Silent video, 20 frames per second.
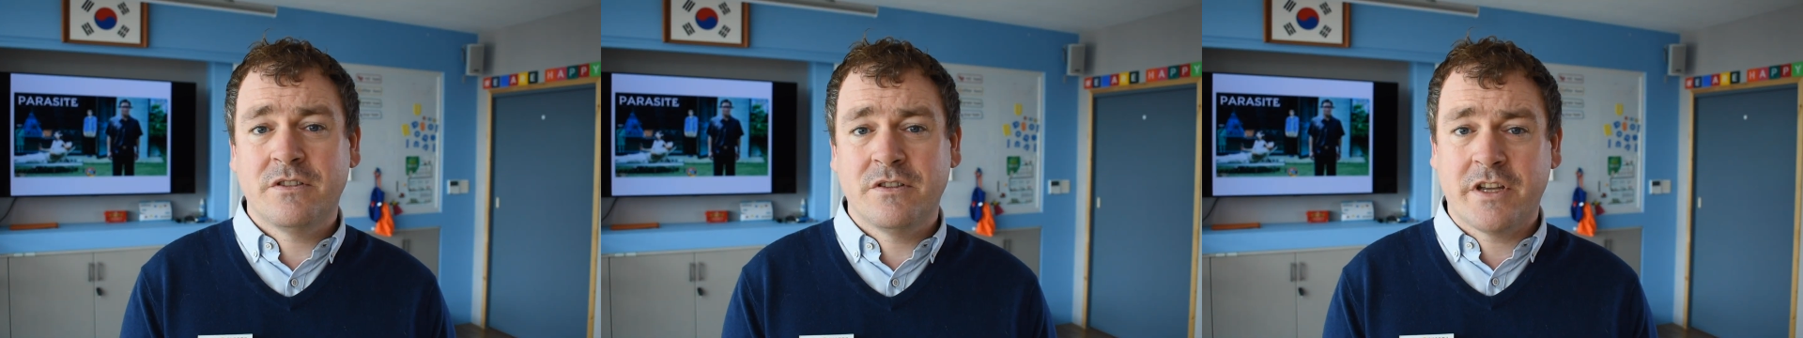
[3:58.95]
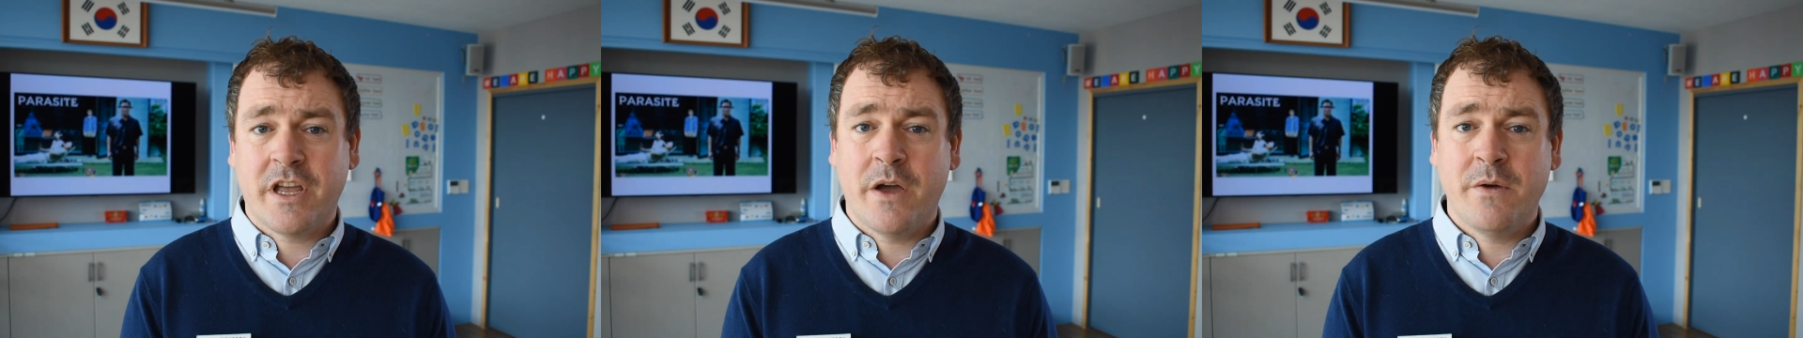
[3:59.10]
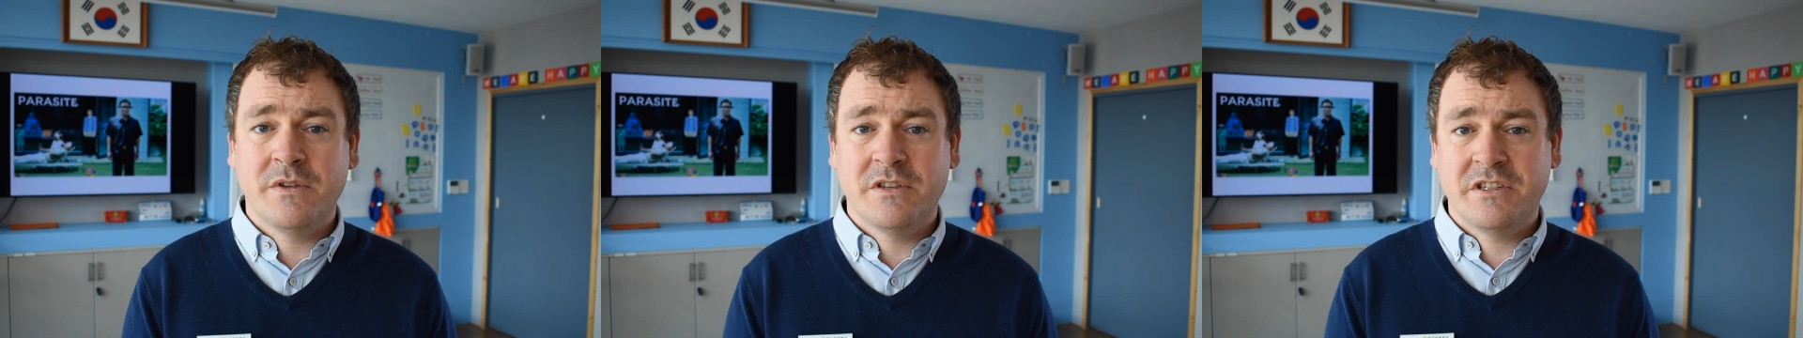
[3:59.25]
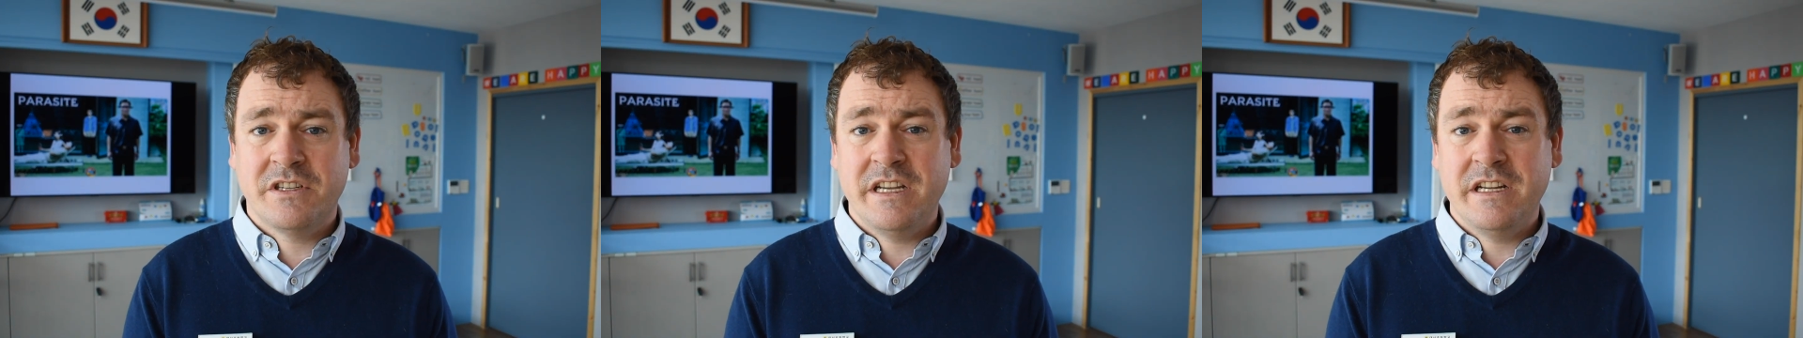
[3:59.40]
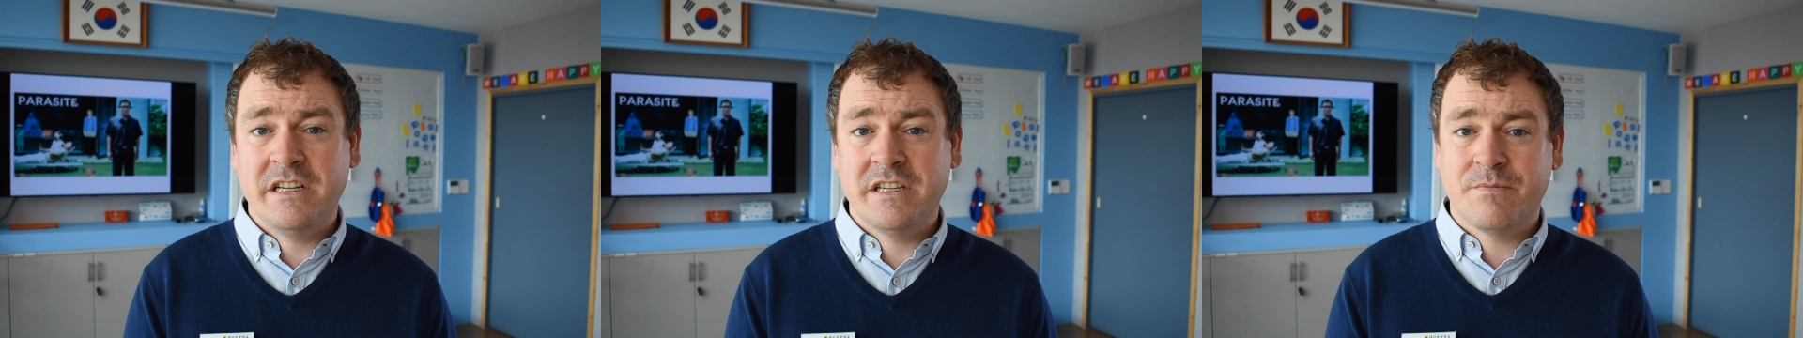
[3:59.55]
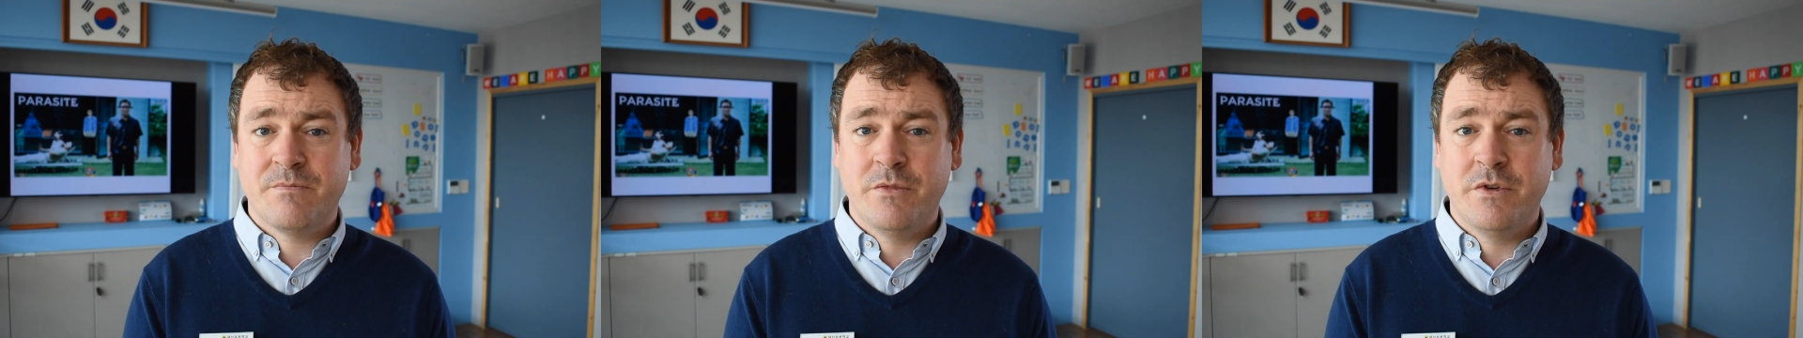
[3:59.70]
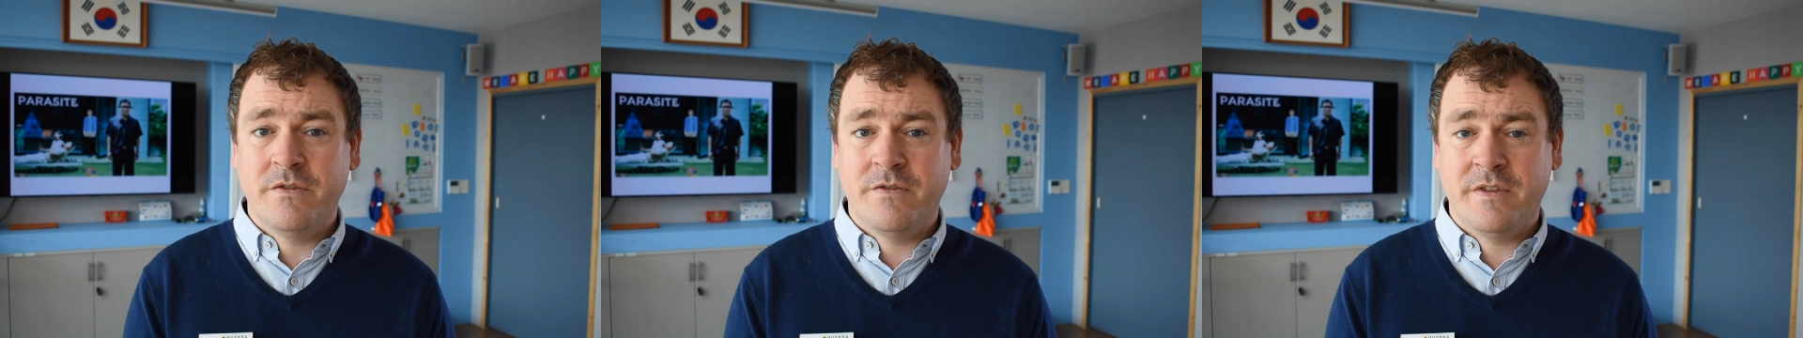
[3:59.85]
to go and see
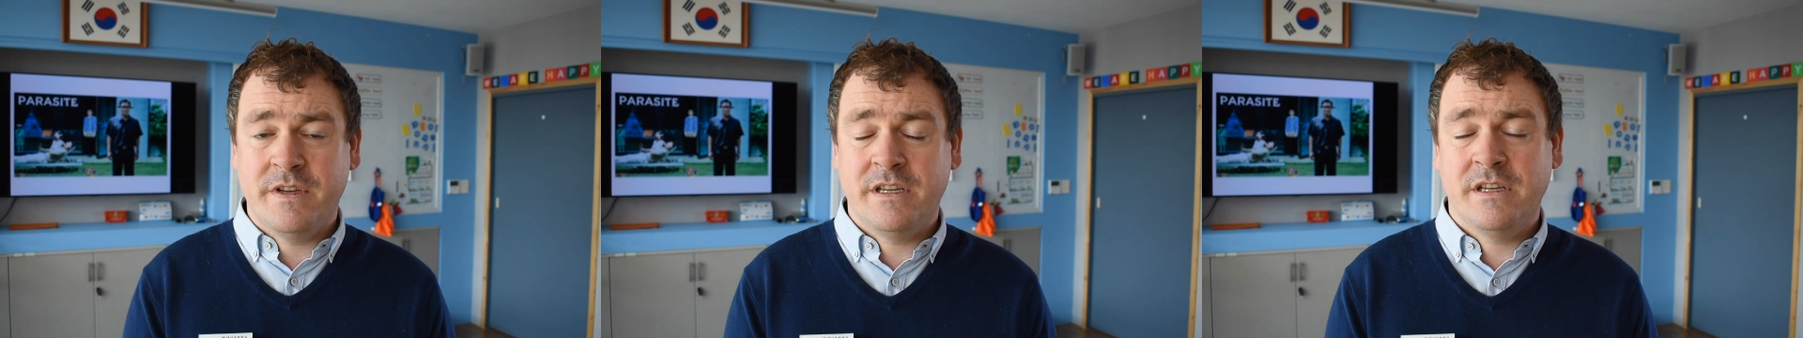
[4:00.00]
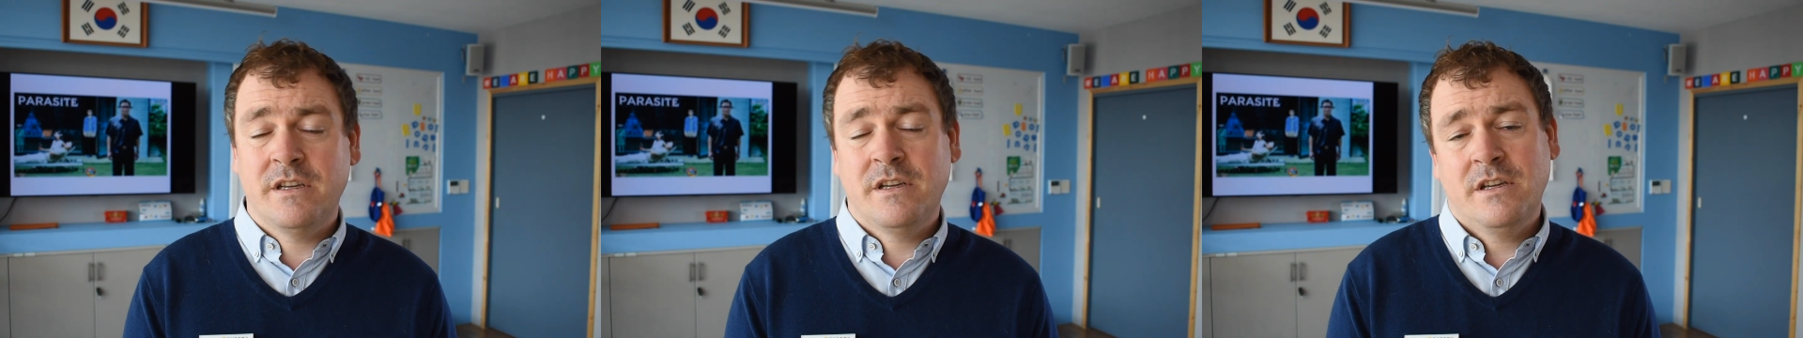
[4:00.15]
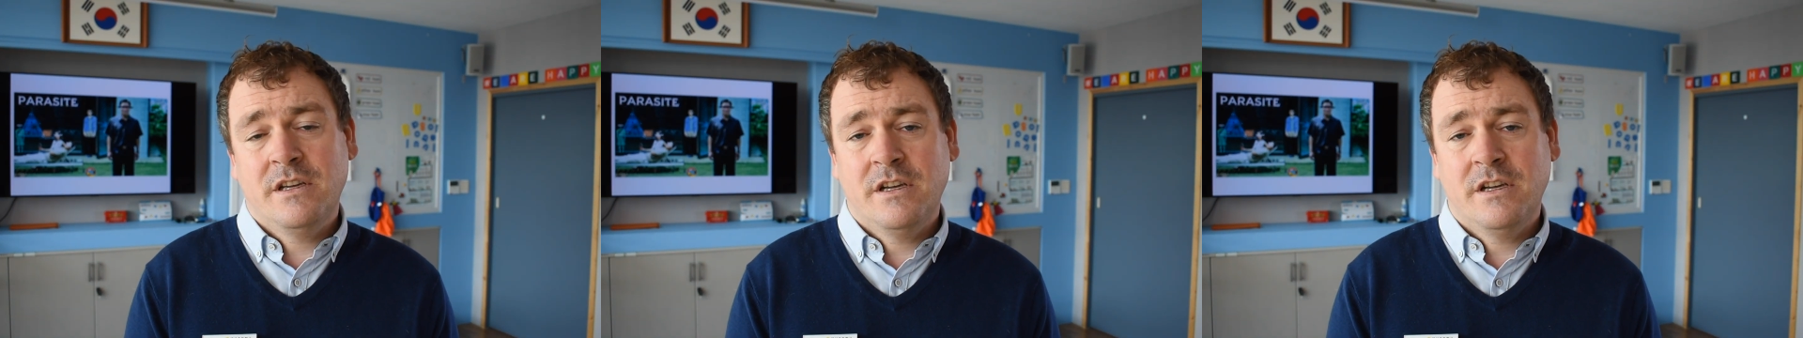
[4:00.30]
this movie